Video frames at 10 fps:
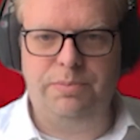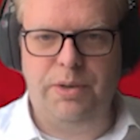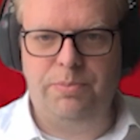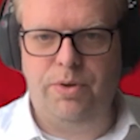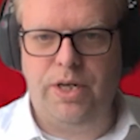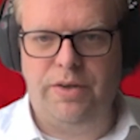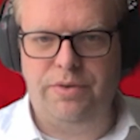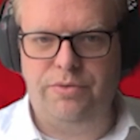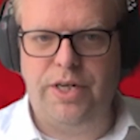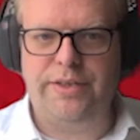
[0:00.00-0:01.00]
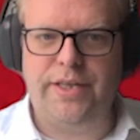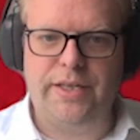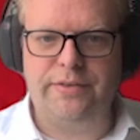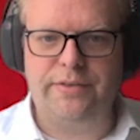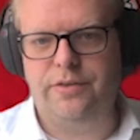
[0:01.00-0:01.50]
people have the right
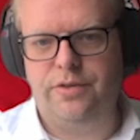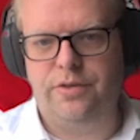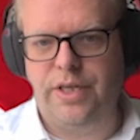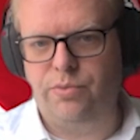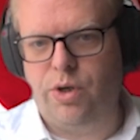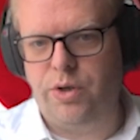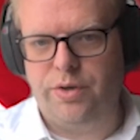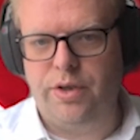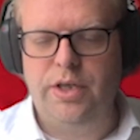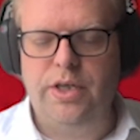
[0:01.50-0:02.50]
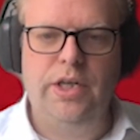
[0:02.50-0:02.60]
access on day one?